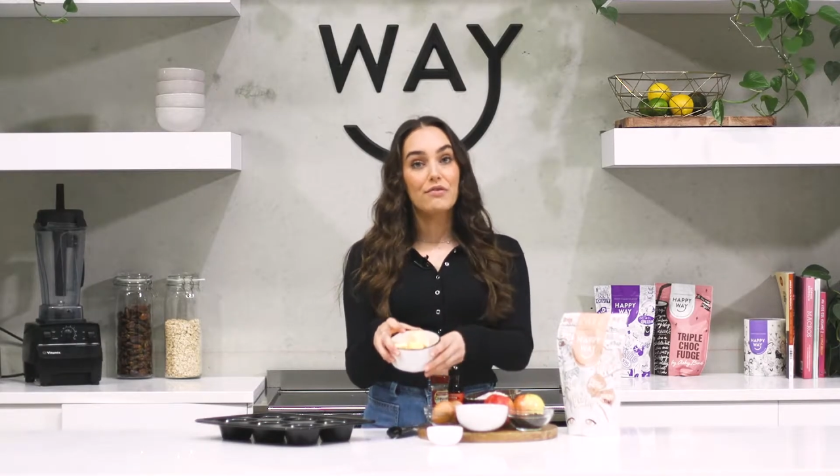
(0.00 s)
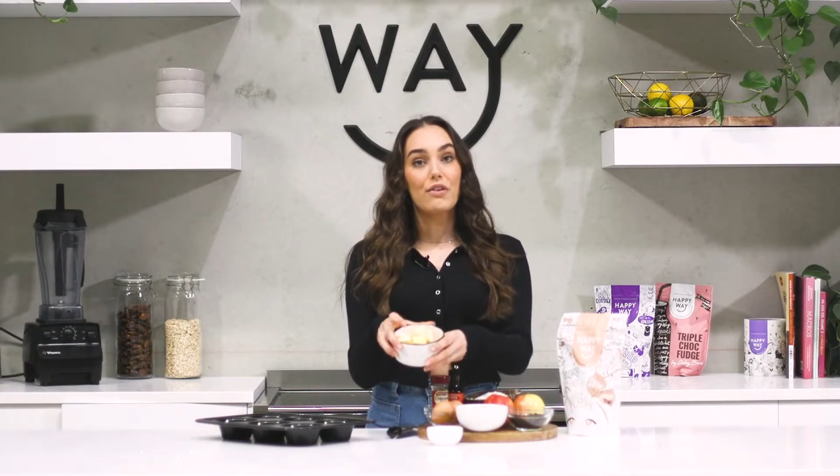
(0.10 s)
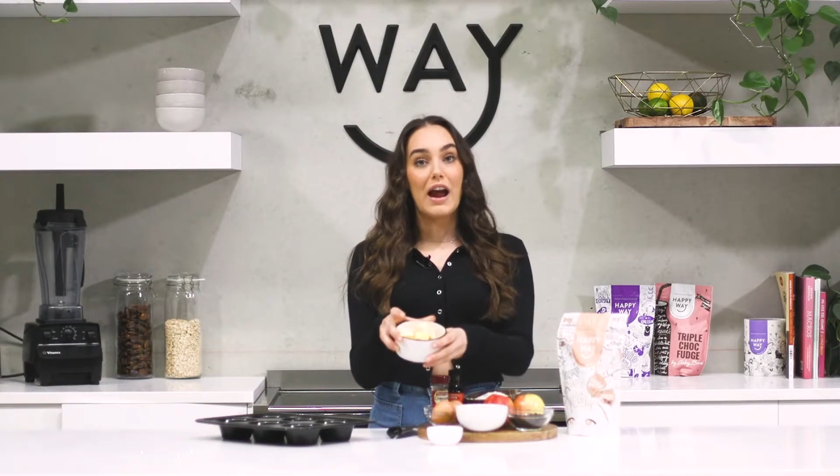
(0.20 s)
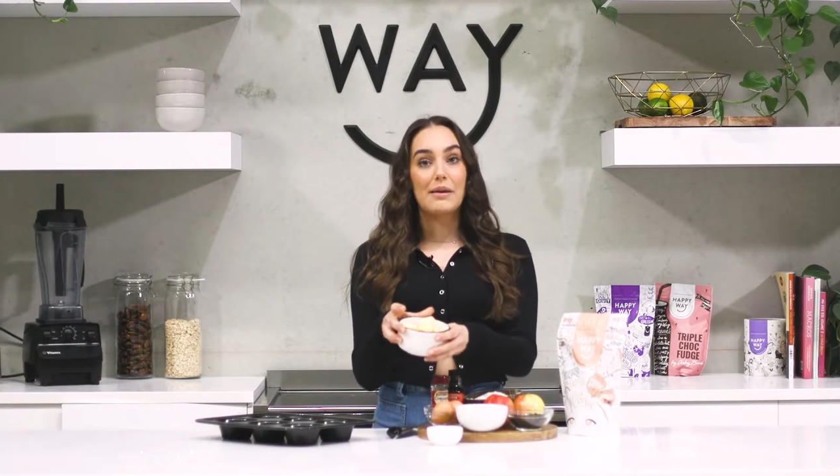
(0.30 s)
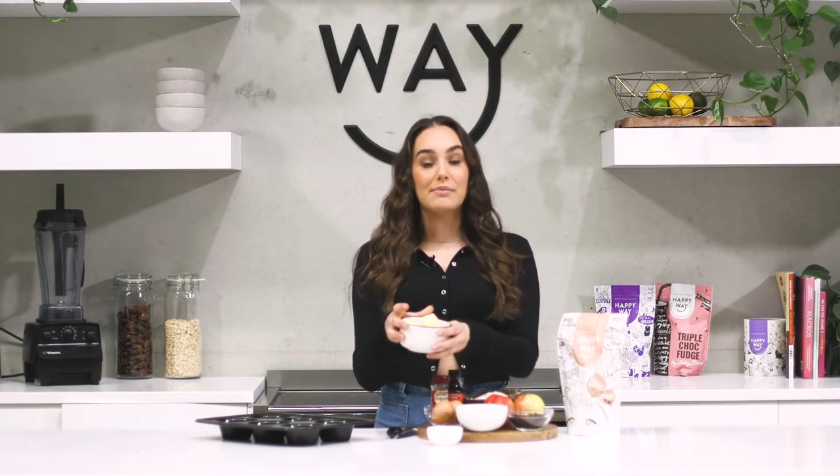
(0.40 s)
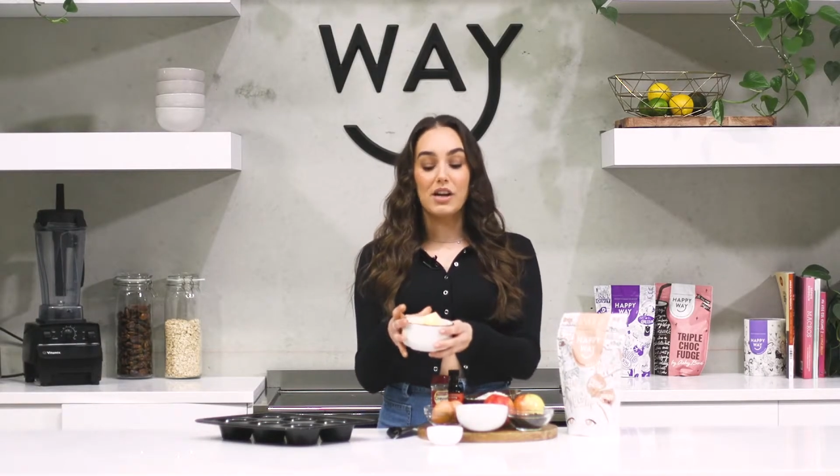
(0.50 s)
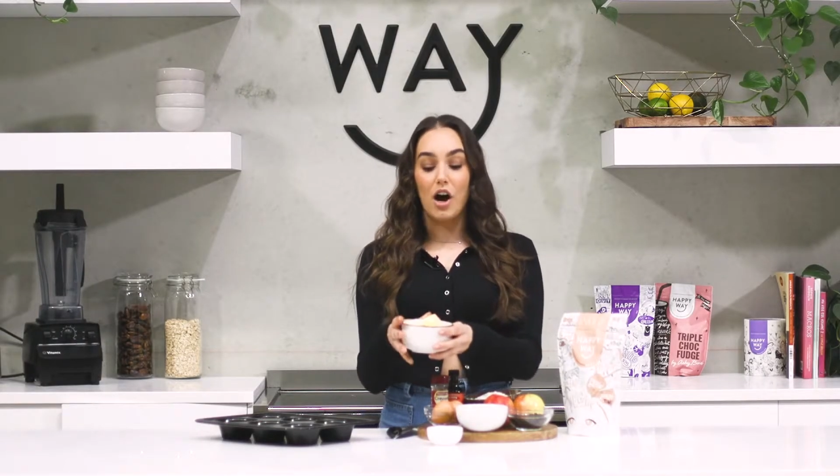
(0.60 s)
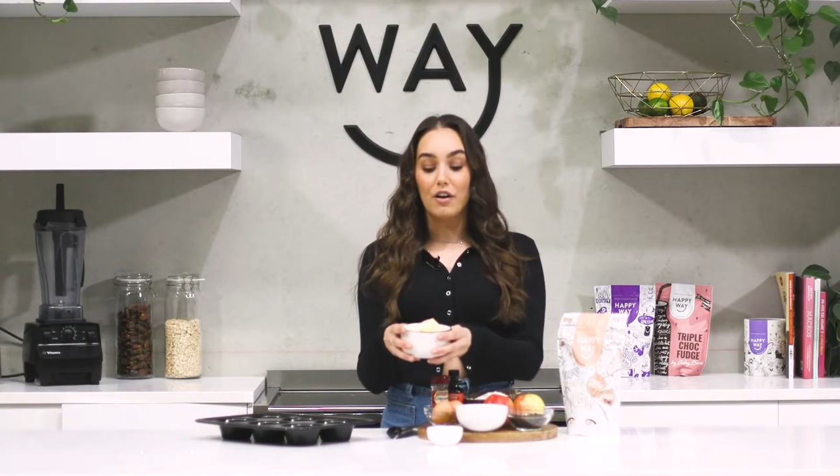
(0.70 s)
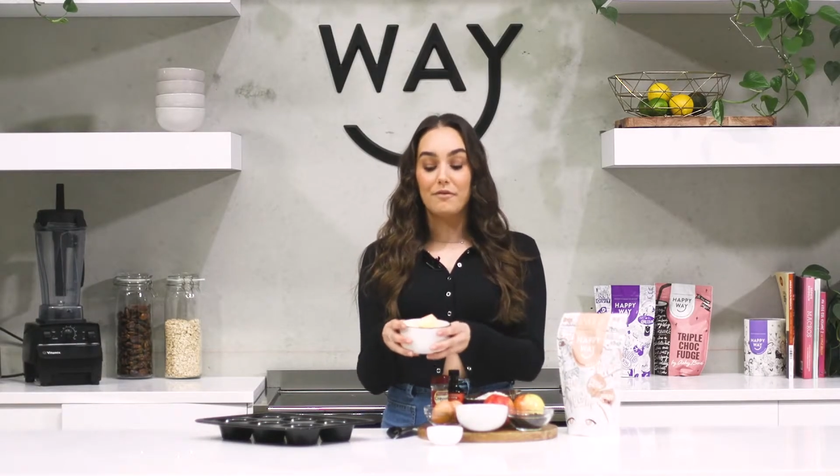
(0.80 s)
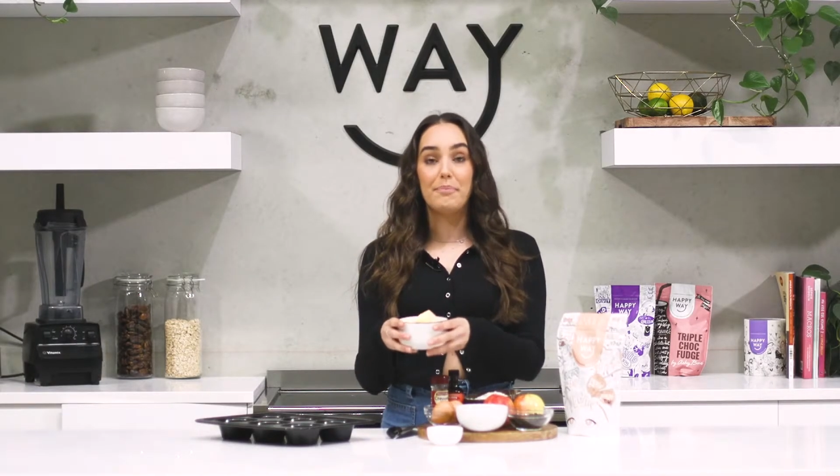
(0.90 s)
grams
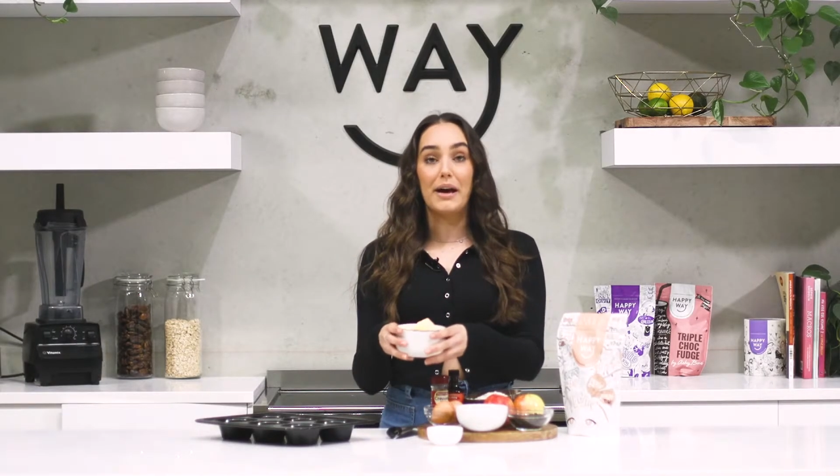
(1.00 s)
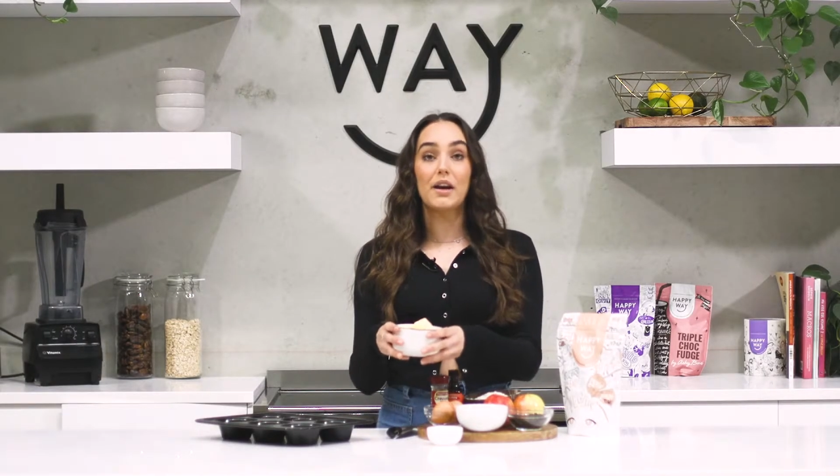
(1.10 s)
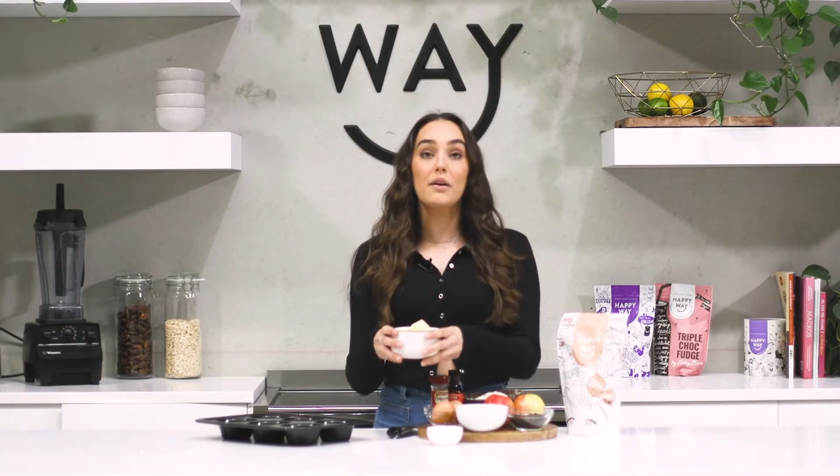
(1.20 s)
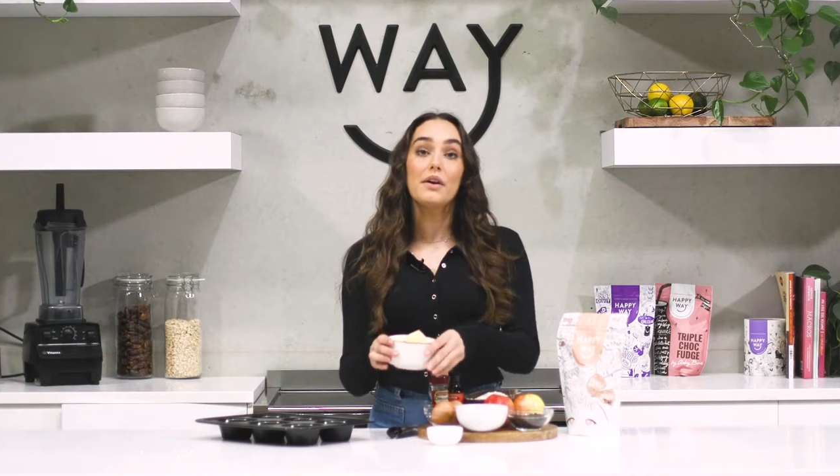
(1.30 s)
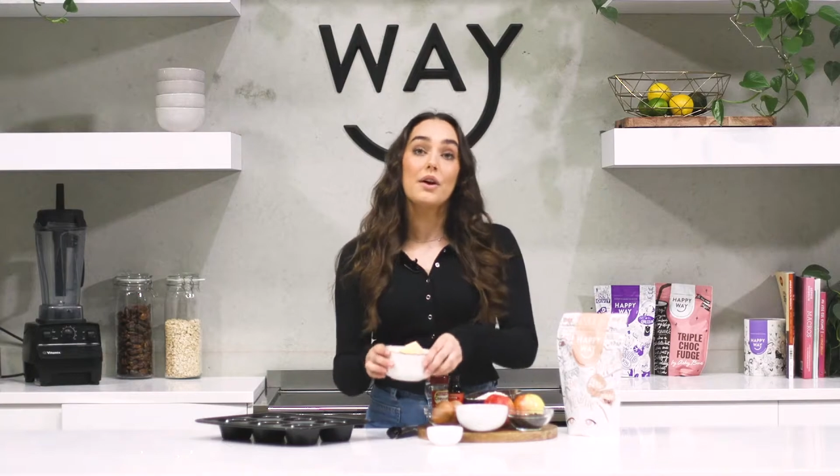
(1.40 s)
of butter,